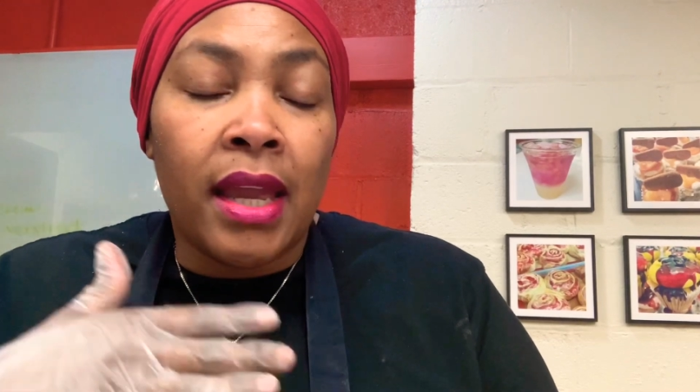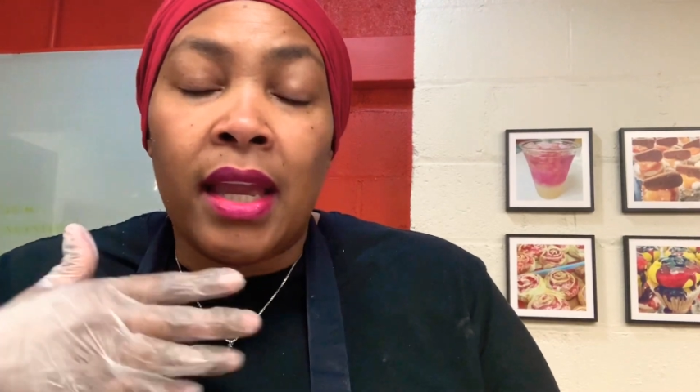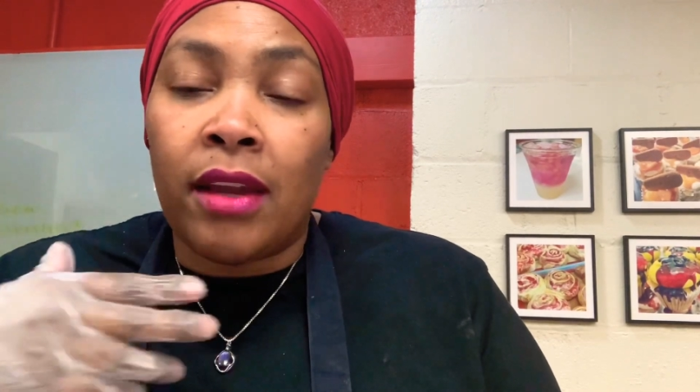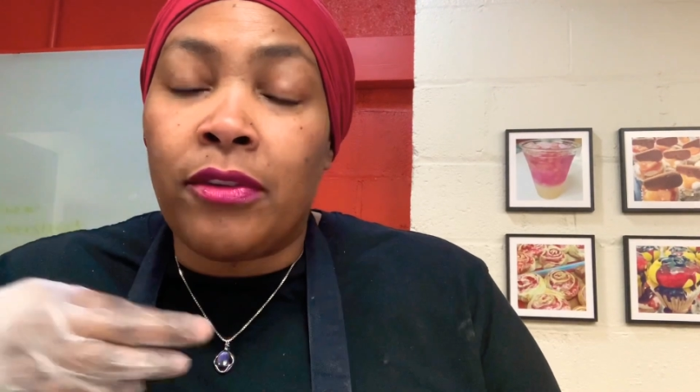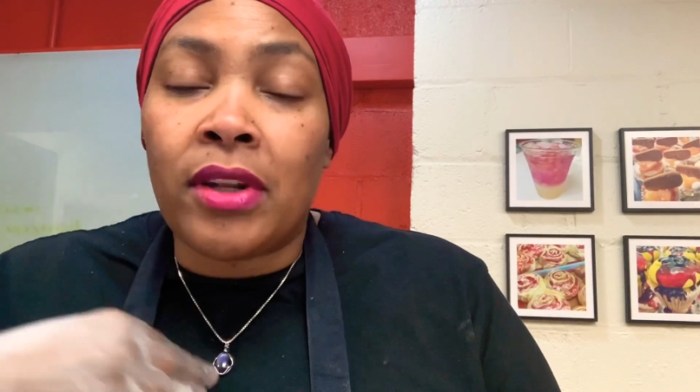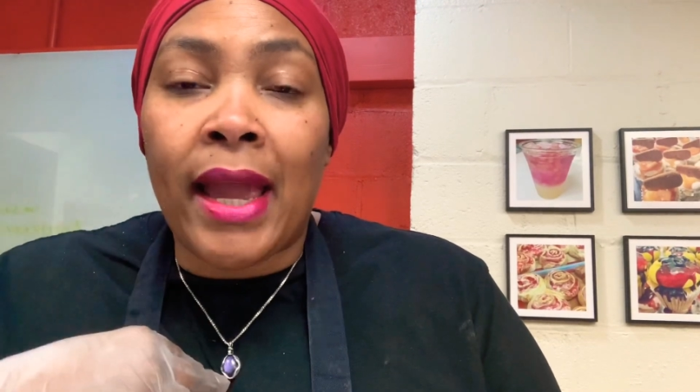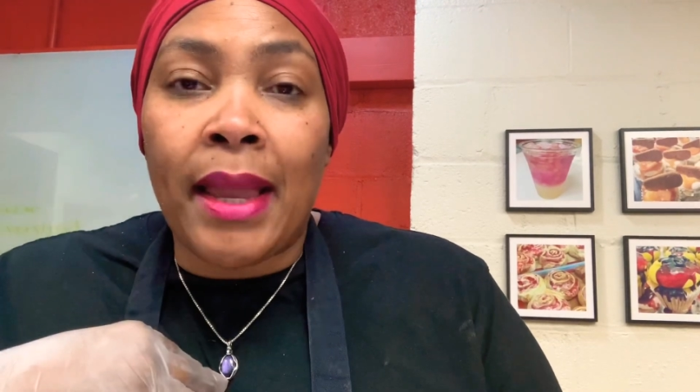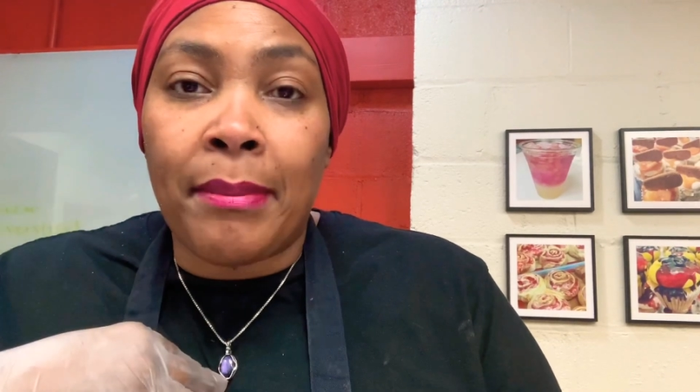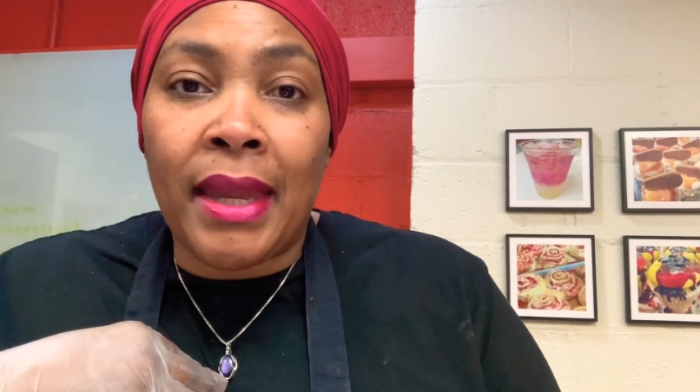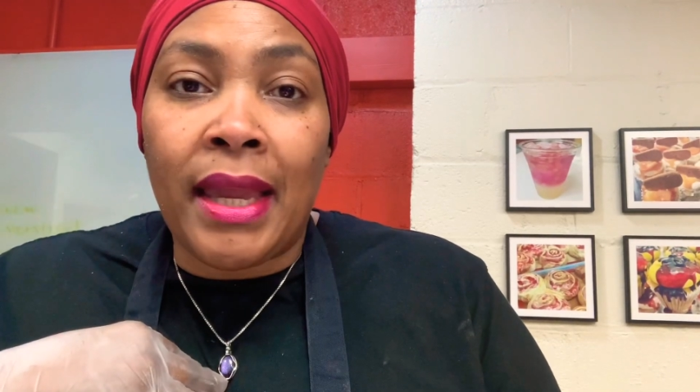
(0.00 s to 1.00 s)
if you're like
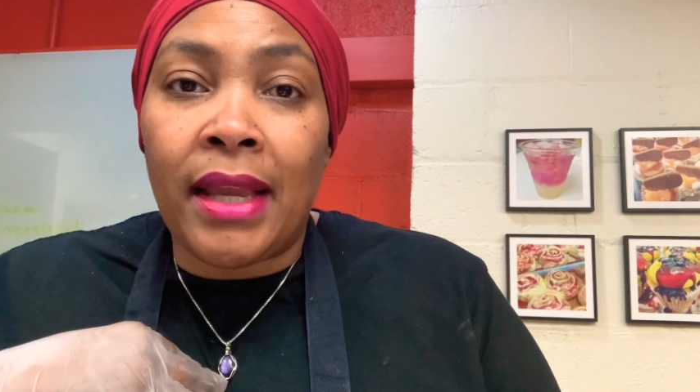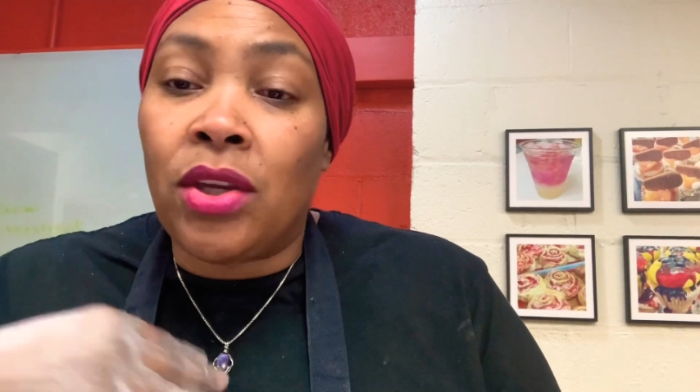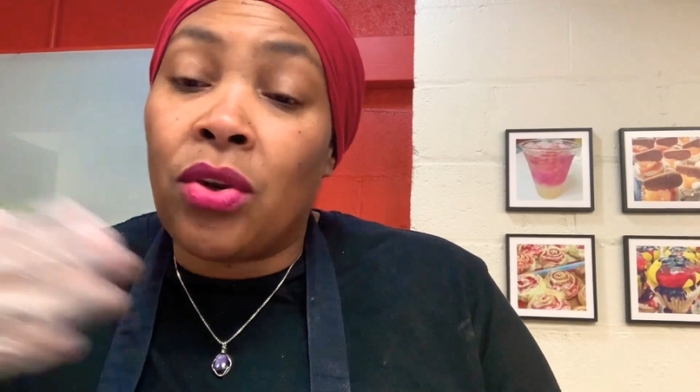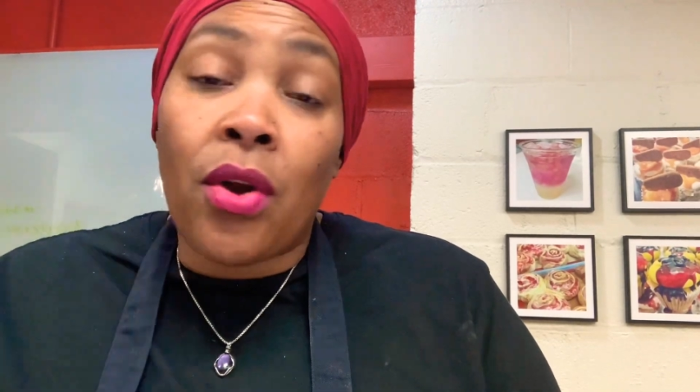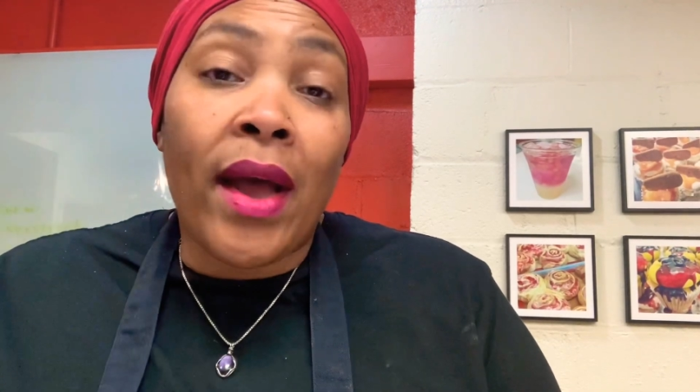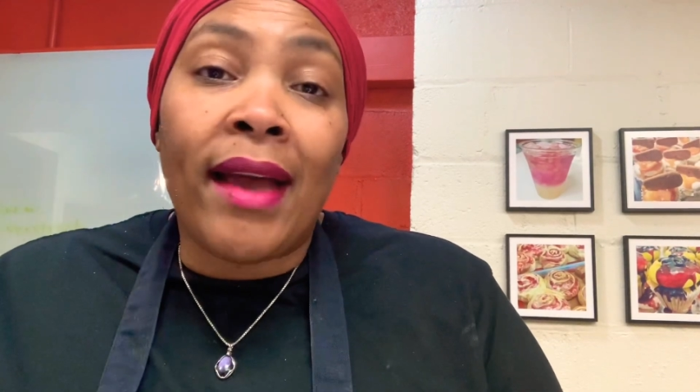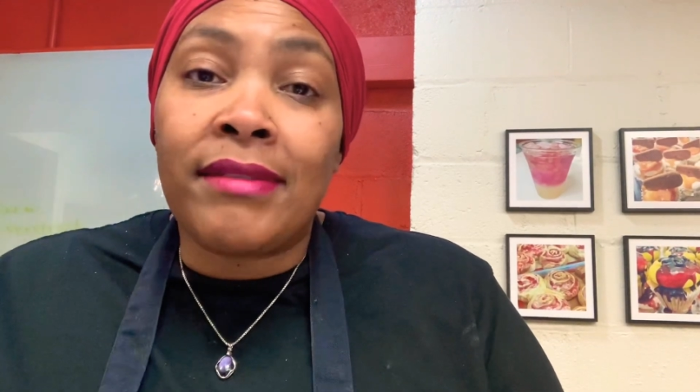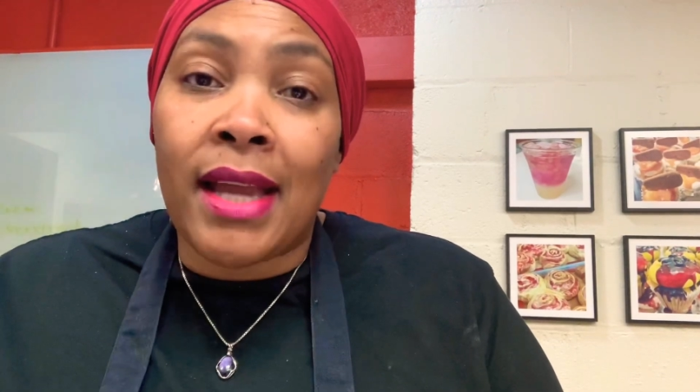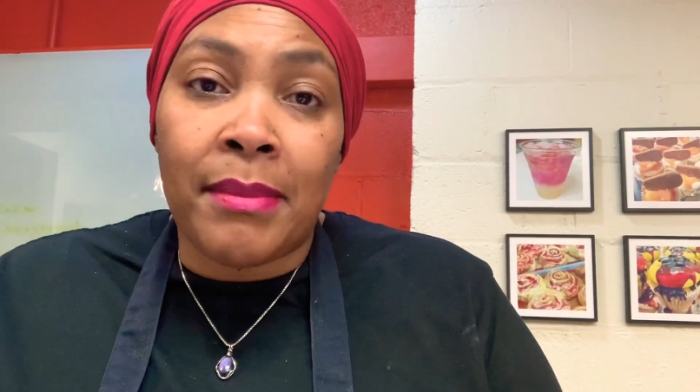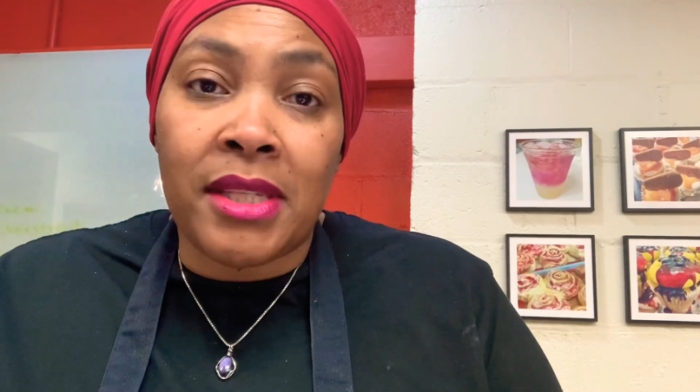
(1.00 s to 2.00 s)
me, you don't have
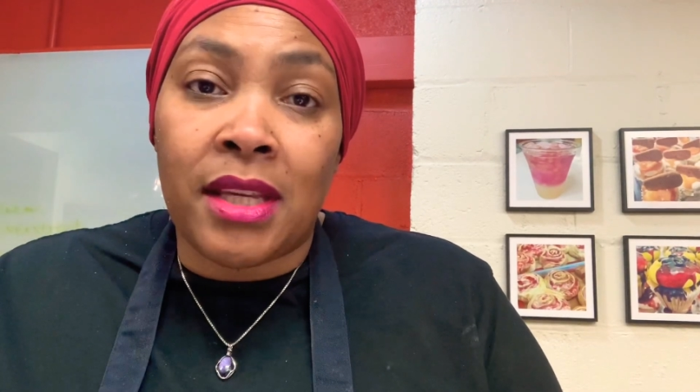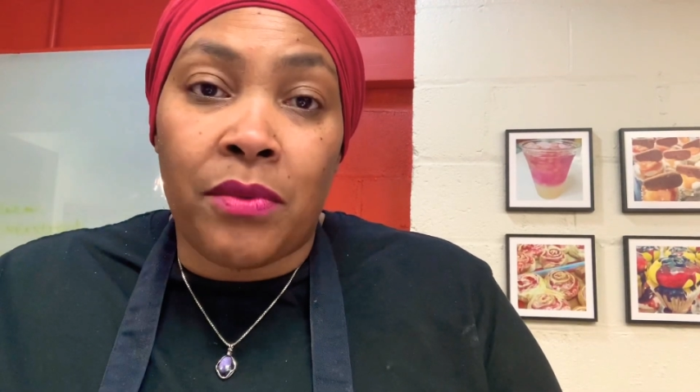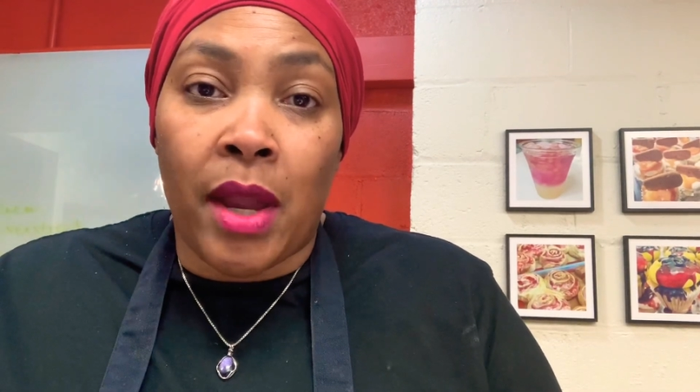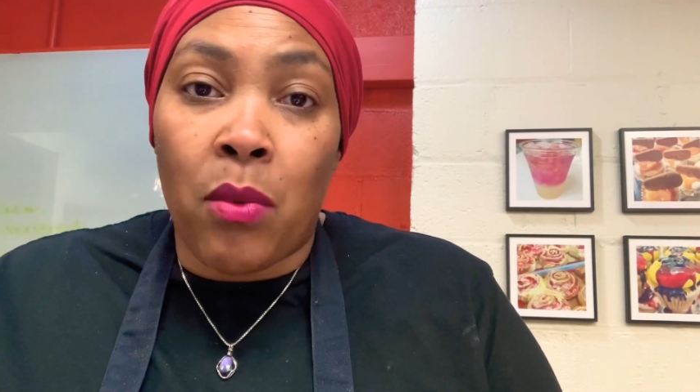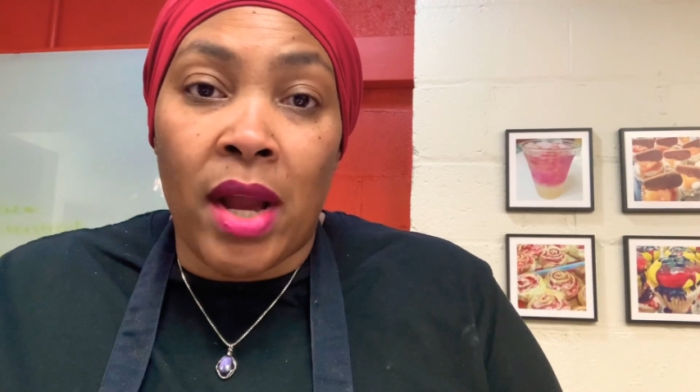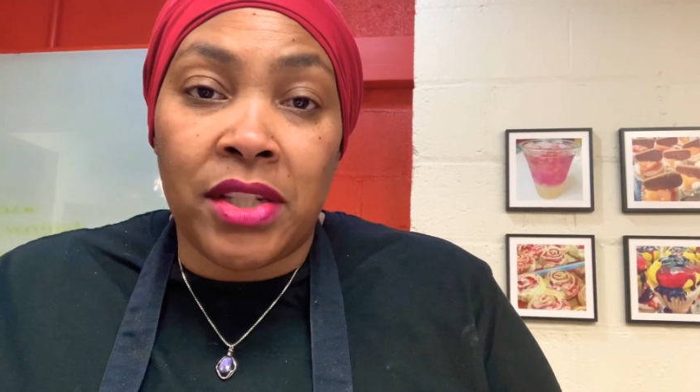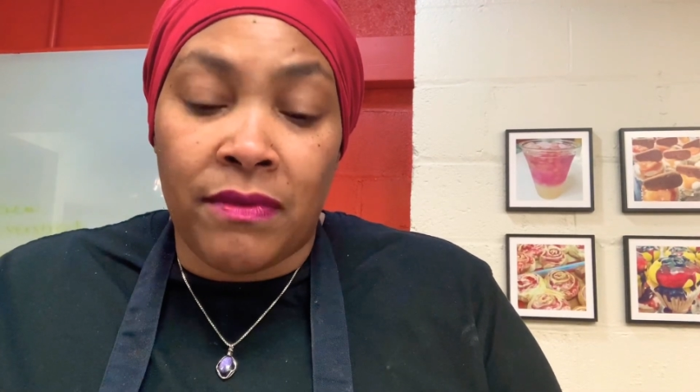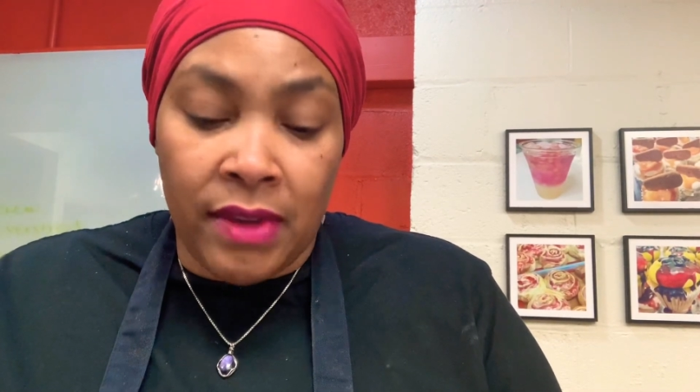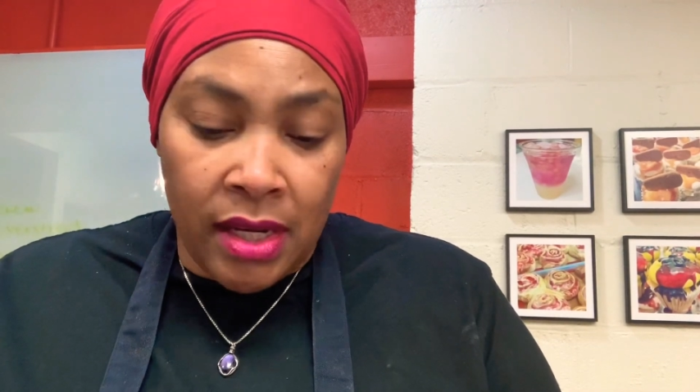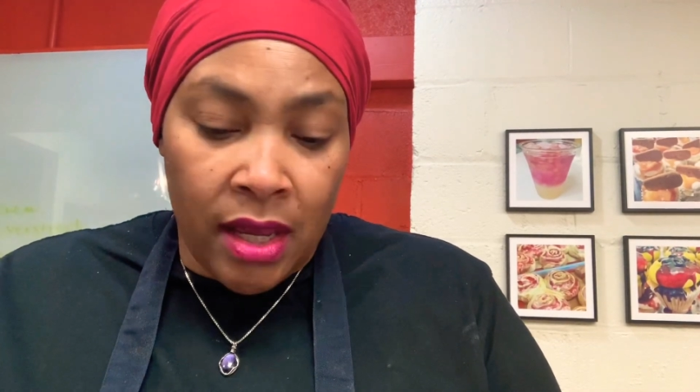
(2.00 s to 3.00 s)
time to sit around watching
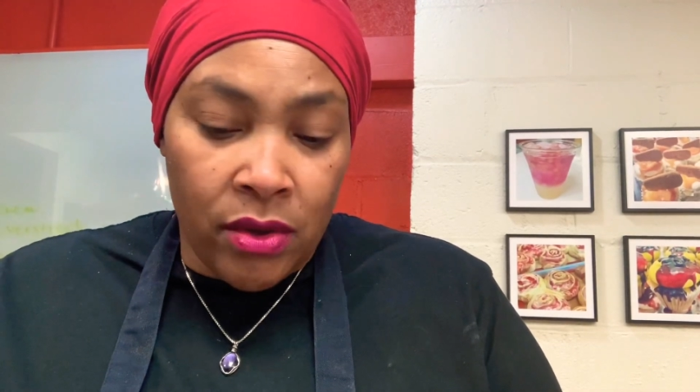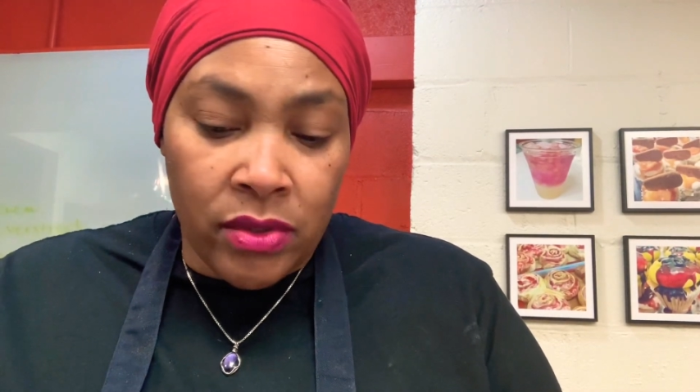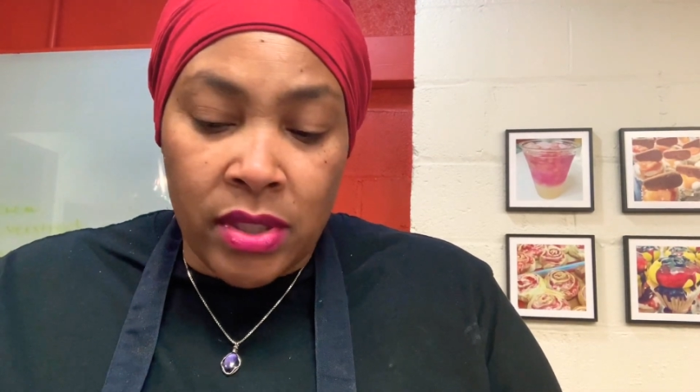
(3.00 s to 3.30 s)
videos.